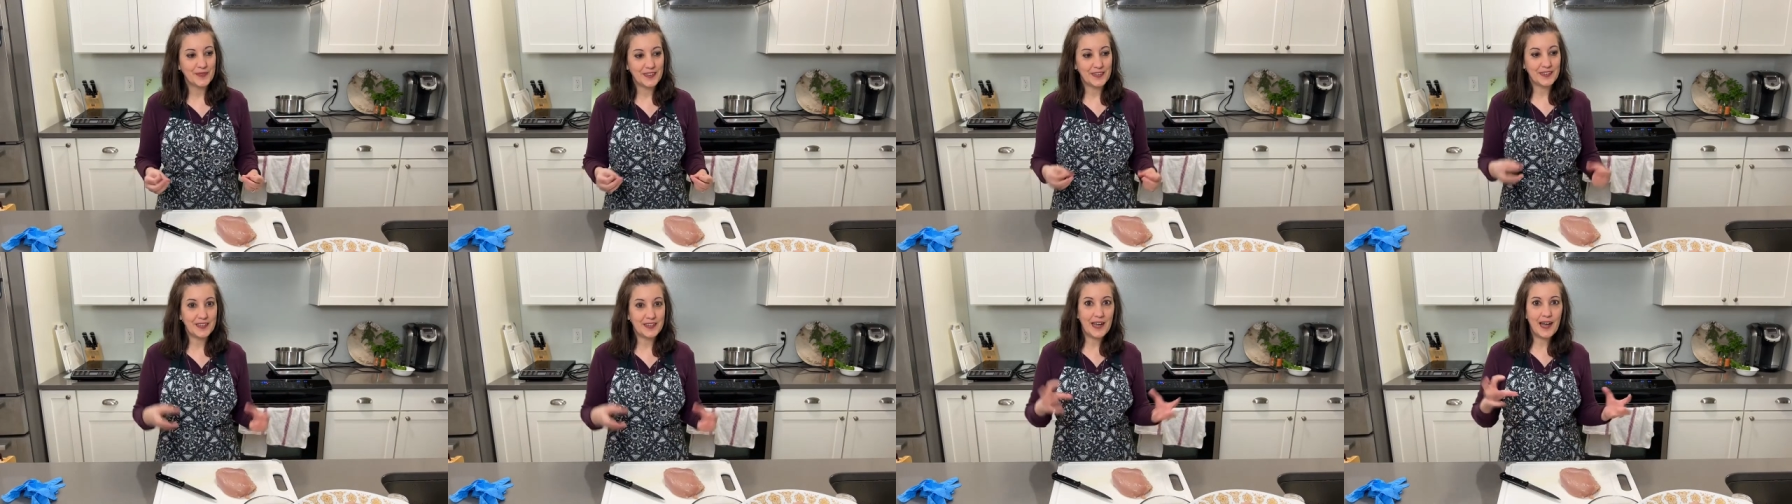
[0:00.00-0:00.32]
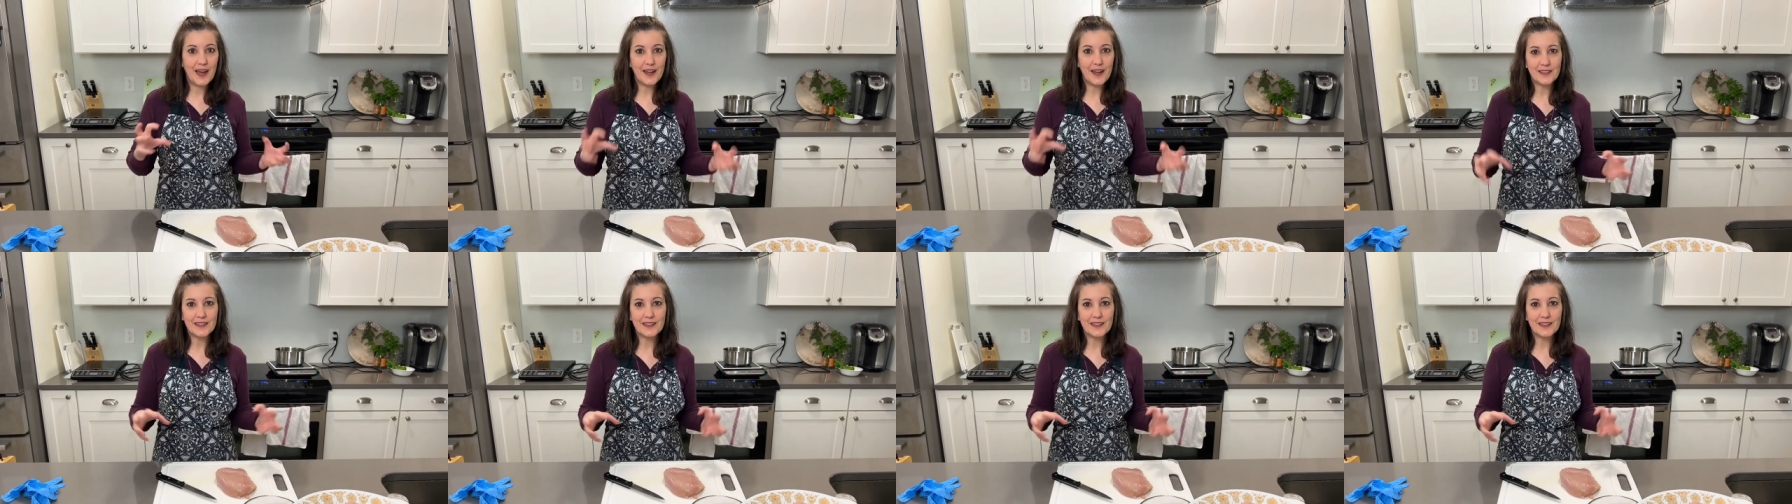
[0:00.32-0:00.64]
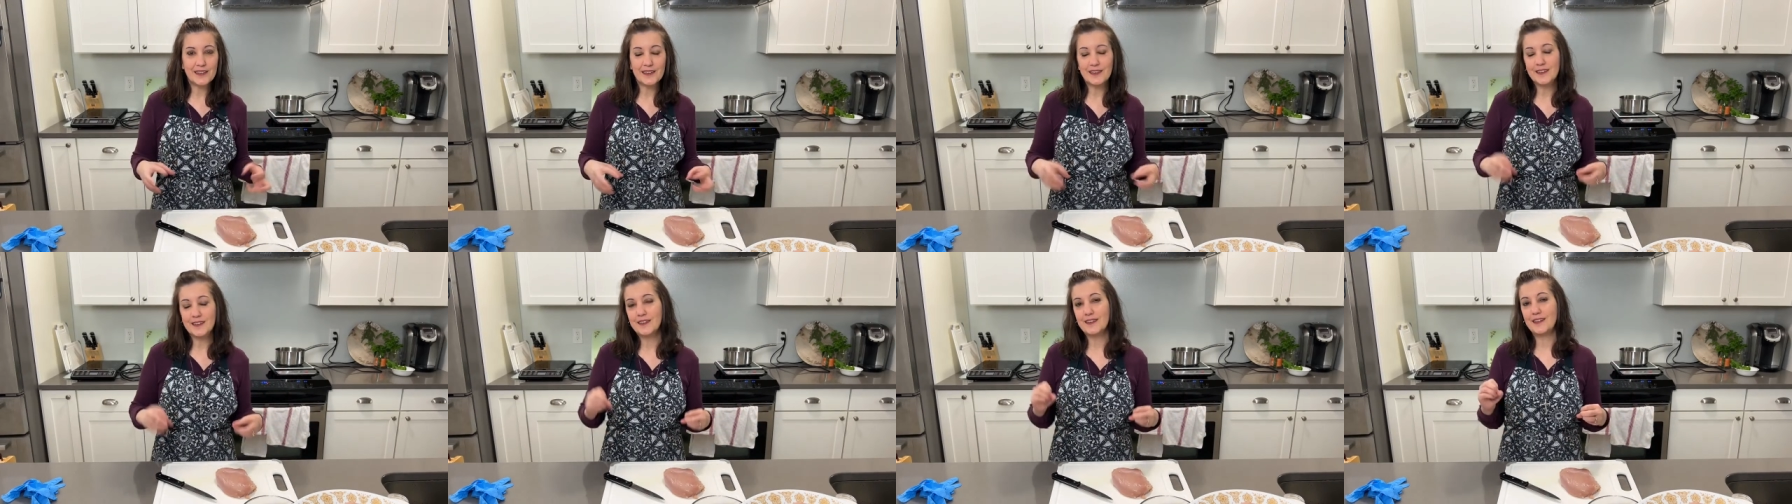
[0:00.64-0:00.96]

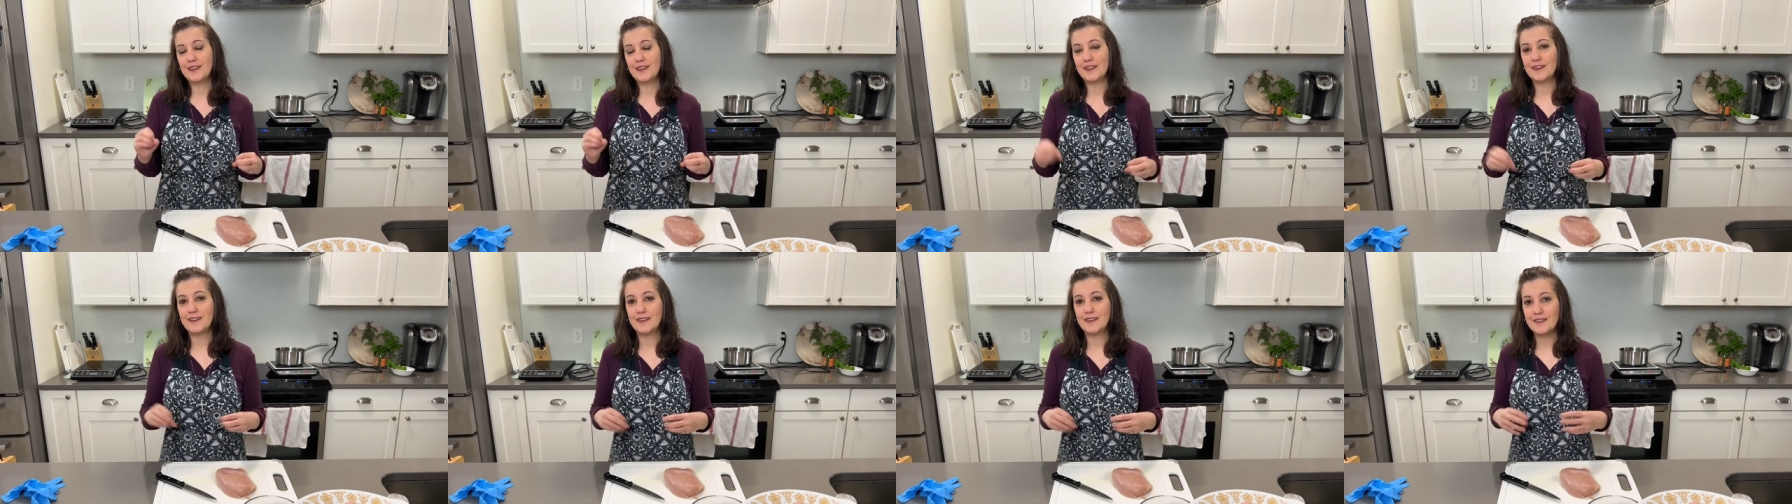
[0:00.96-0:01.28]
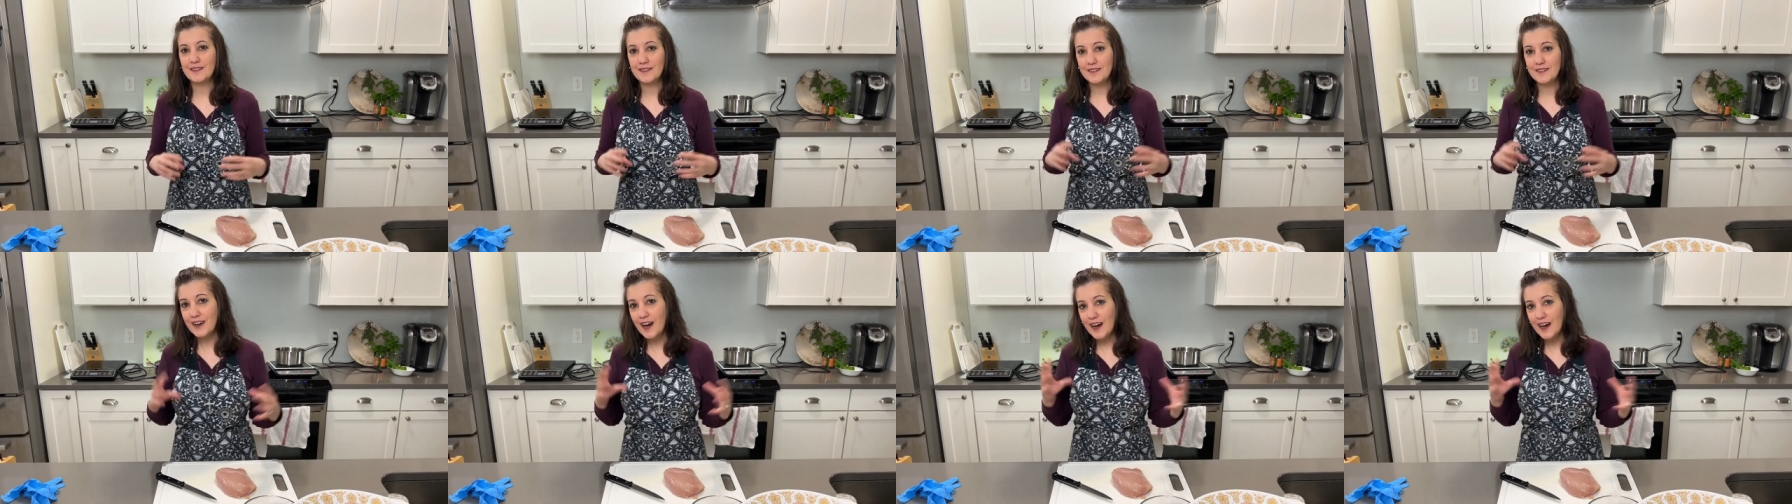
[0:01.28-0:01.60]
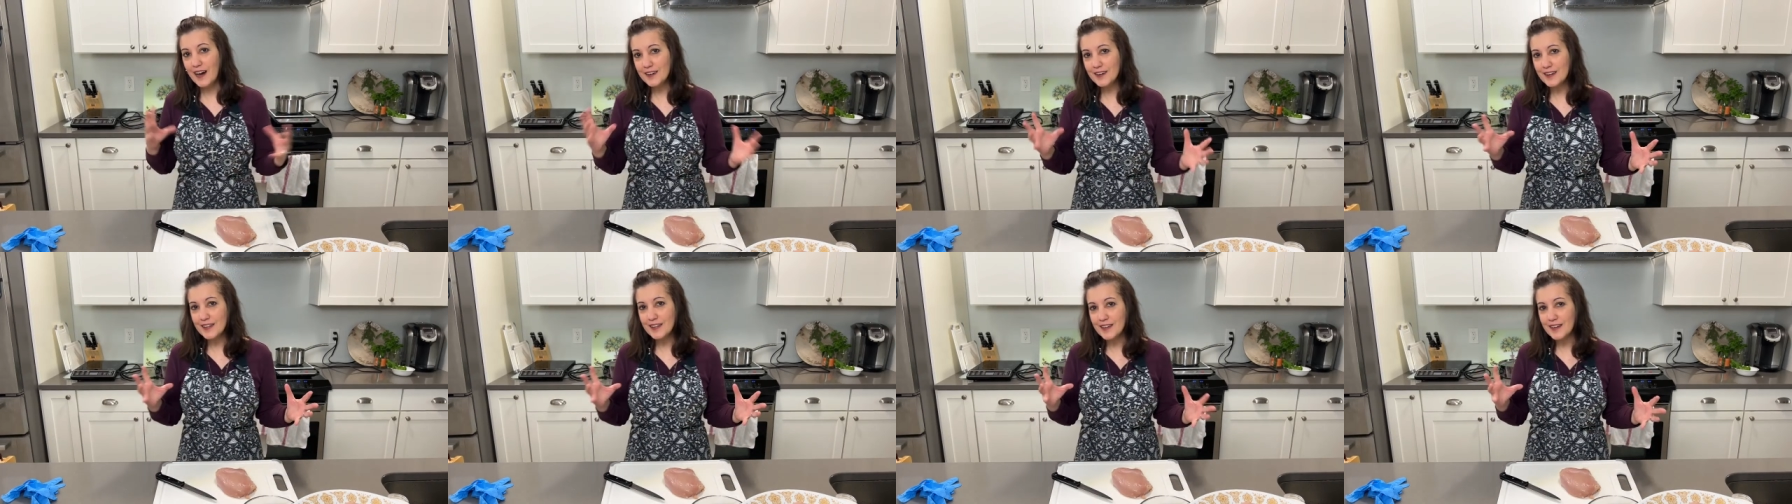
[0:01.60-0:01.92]
Italian and
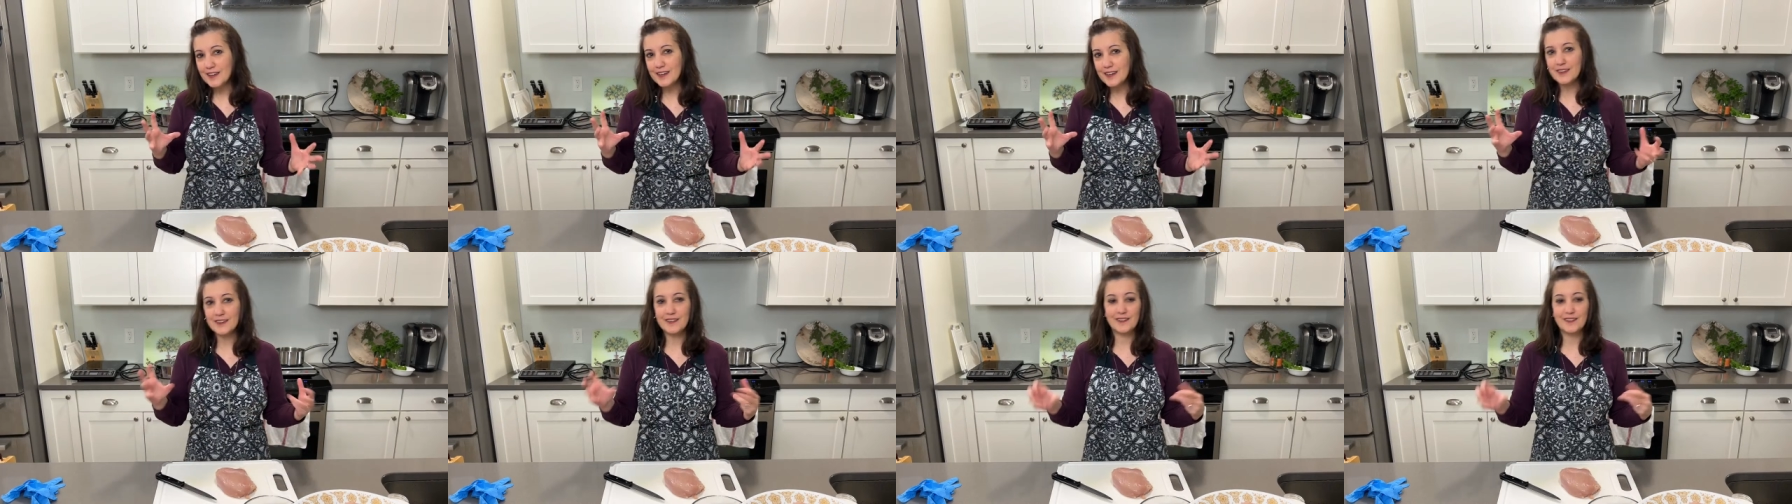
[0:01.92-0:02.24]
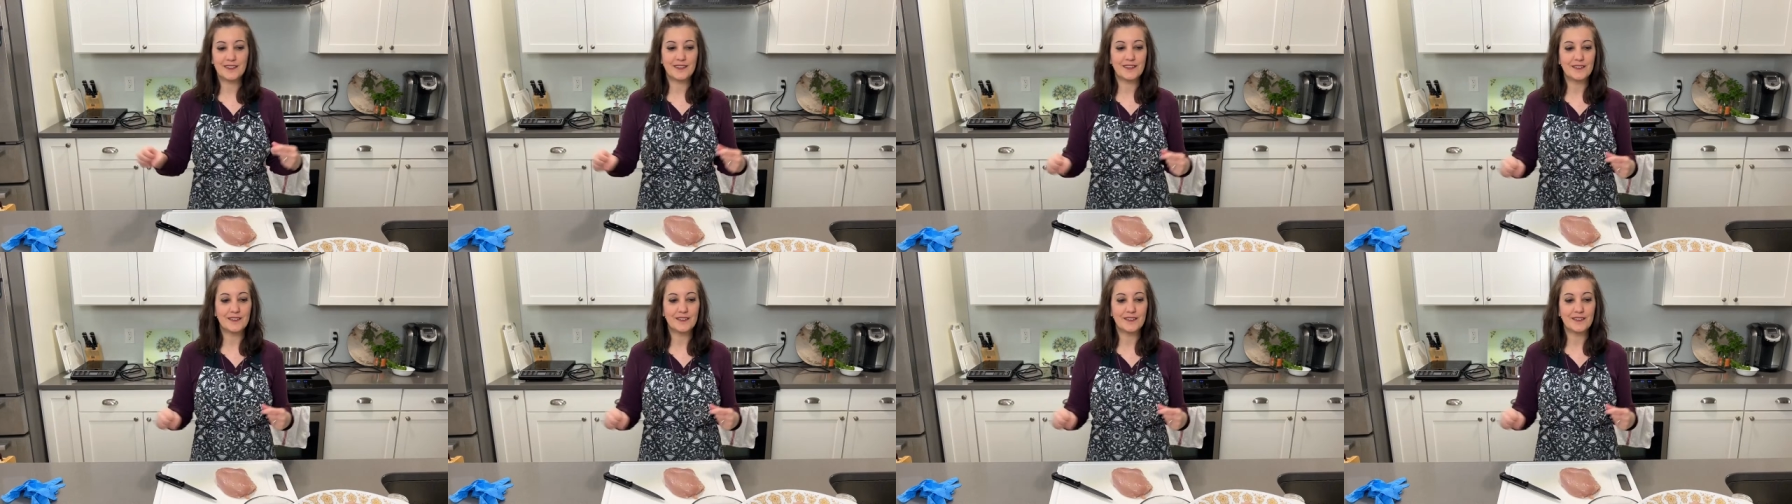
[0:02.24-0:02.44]
cutlets